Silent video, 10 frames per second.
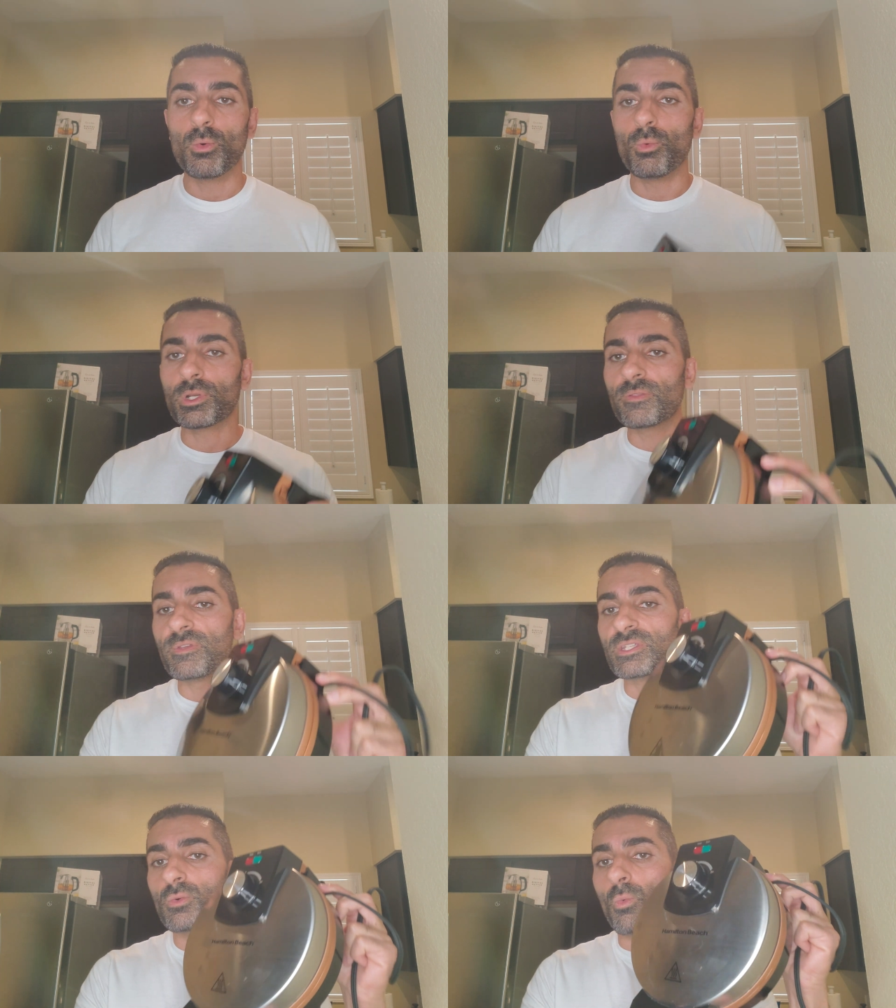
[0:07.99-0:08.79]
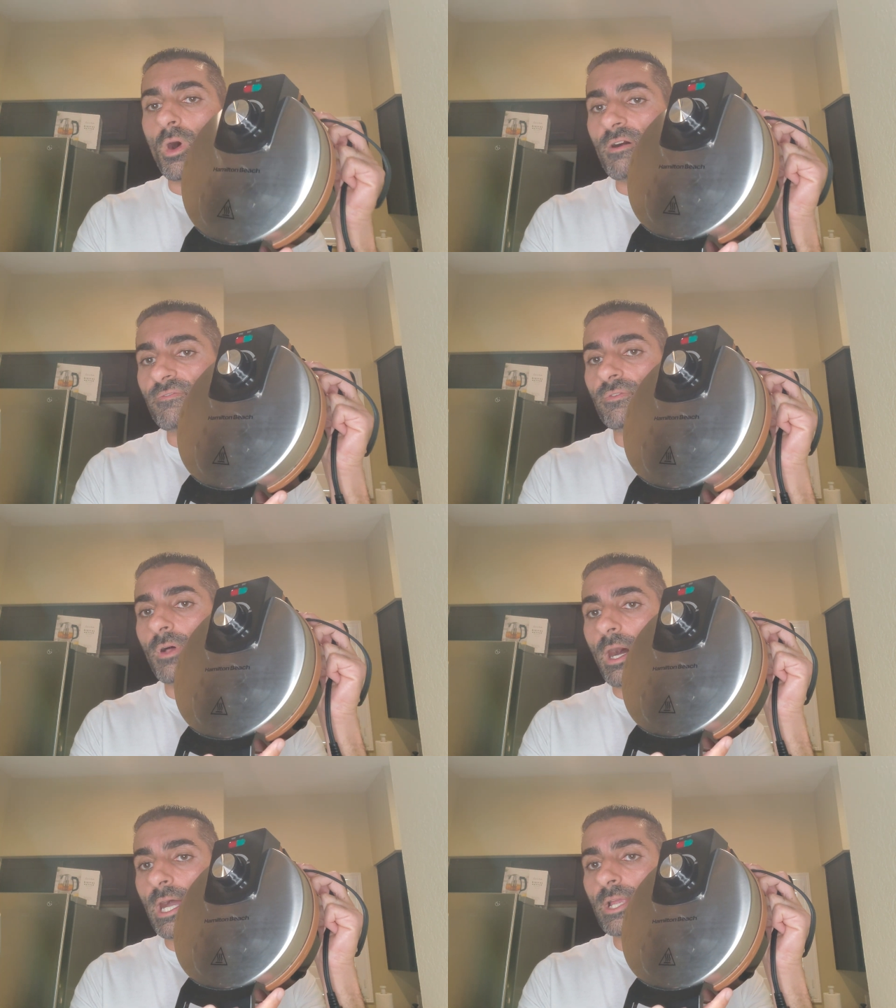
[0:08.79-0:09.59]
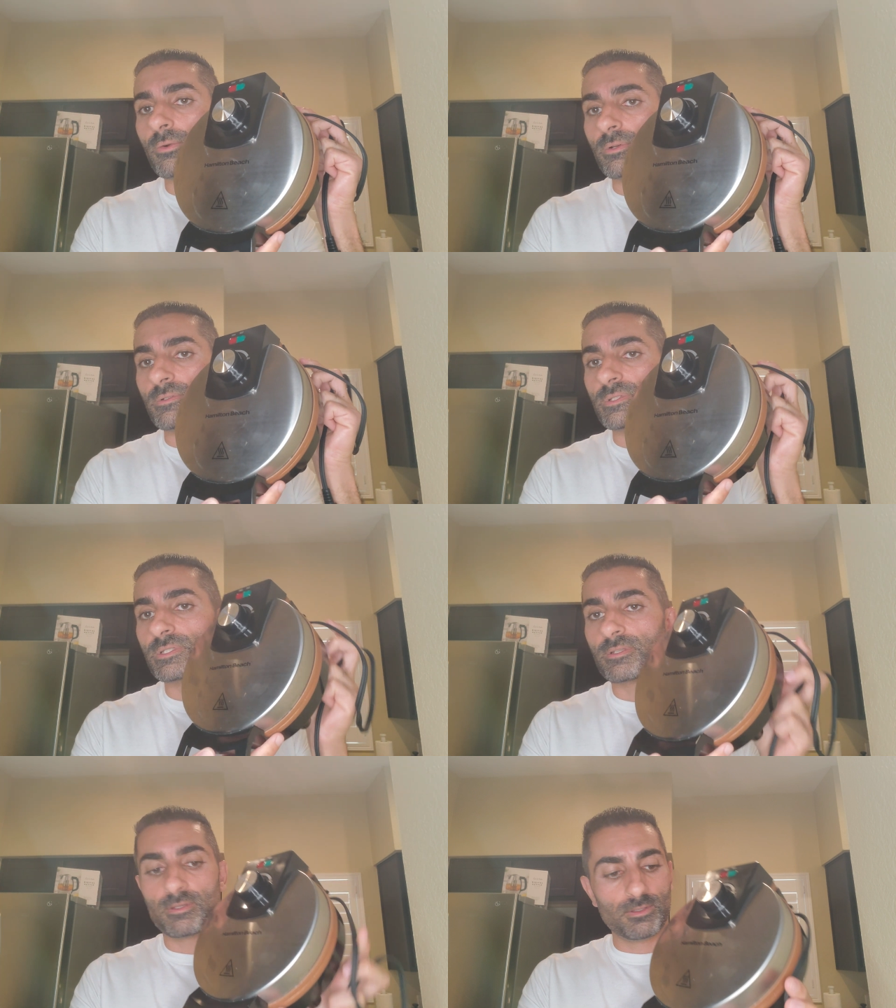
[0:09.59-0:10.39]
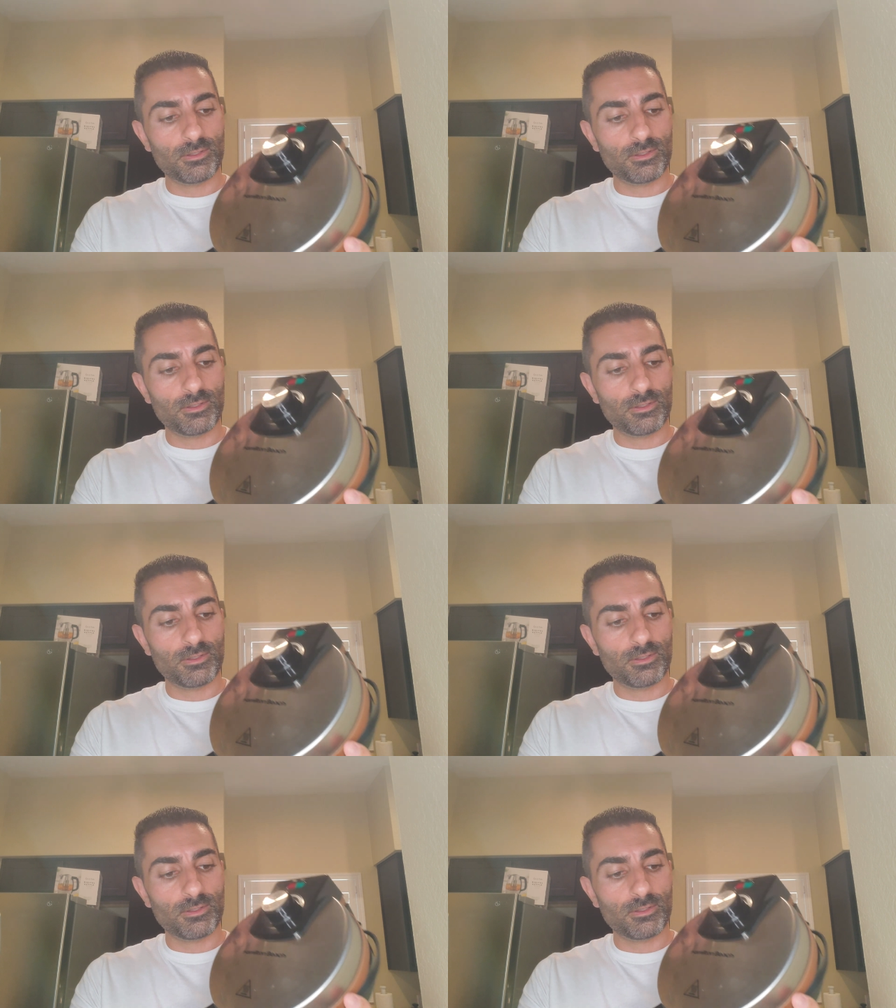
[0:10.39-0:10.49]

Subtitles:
one of these waffle irons